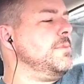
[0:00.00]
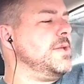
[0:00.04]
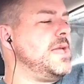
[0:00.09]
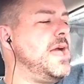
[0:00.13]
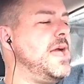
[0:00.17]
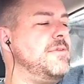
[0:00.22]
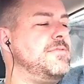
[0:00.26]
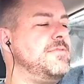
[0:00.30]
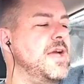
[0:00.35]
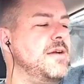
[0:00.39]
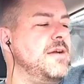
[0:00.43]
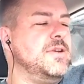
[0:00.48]
But
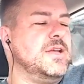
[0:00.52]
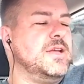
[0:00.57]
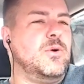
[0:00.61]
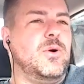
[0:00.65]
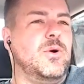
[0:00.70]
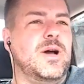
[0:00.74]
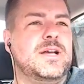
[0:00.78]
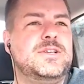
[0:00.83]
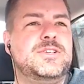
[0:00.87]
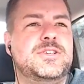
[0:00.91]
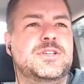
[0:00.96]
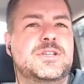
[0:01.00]
yeah, if you have any
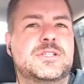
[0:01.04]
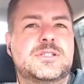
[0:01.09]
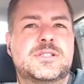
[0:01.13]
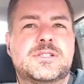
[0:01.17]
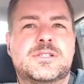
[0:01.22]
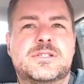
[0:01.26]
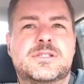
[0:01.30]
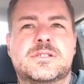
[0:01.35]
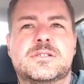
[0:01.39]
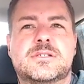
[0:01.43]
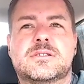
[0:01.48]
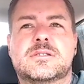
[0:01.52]

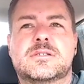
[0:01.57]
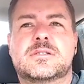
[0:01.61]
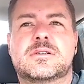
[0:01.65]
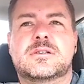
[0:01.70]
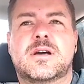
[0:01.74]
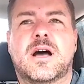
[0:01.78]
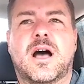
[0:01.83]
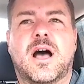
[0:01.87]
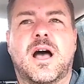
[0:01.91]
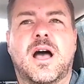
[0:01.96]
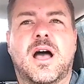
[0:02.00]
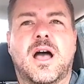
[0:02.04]
questions,
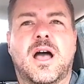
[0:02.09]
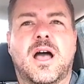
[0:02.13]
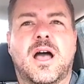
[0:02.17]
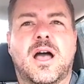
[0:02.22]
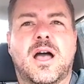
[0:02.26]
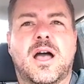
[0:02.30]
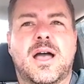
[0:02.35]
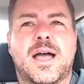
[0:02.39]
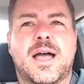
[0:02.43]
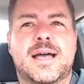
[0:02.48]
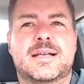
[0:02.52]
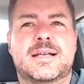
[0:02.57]

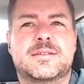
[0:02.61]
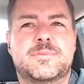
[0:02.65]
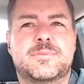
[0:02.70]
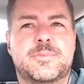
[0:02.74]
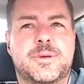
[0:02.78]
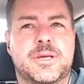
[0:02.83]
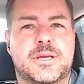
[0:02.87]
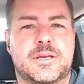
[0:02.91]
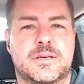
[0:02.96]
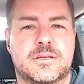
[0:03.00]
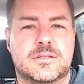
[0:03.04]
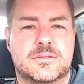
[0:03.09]
ask
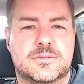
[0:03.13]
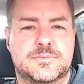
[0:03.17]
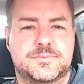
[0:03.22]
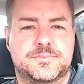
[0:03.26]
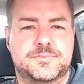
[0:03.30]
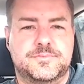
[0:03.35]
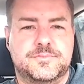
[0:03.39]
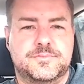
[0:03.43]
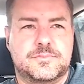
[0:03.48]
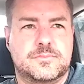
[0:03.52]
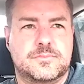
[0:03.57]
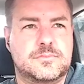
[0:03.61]
me.
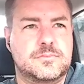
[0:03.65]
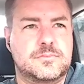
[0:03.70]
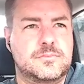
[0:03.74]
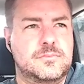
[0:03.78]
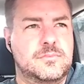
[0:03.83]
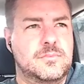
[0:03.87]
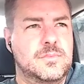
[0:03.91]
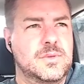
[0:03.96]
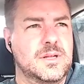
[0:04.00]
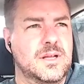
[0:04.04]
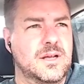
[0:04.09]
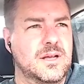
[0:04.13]

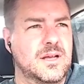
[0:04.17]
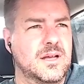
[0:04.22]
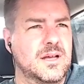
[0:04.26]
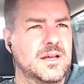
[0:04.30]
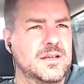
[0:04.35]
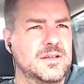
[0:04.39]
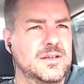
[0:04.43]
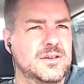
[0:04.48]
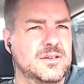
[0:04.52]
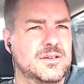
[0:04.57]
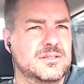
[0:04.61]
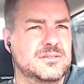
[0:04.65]

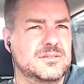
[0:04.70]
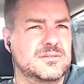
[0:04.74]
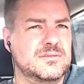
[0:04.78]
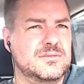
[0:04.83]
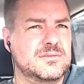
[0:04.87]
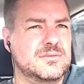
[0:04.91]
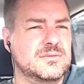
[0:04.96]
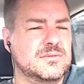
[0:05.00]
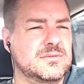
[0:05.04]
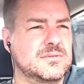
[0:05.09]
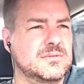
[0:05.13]
You can